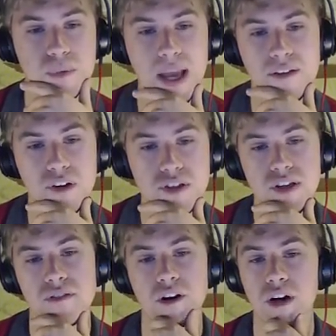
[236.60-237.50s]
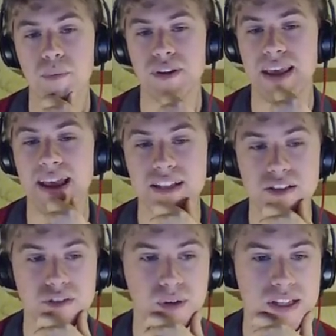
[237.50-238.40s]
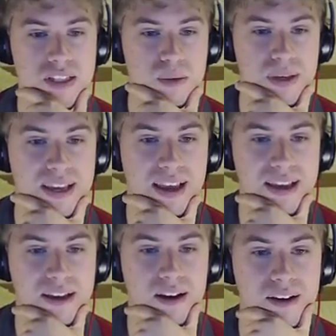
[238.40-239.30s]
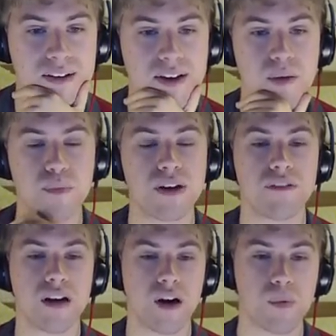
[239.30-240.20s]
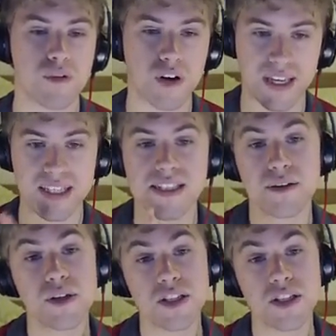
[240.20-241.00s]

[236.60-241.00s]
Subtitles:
have lost our Rocker, but the Excadrill is going to be a pretty reliable Rocker. He still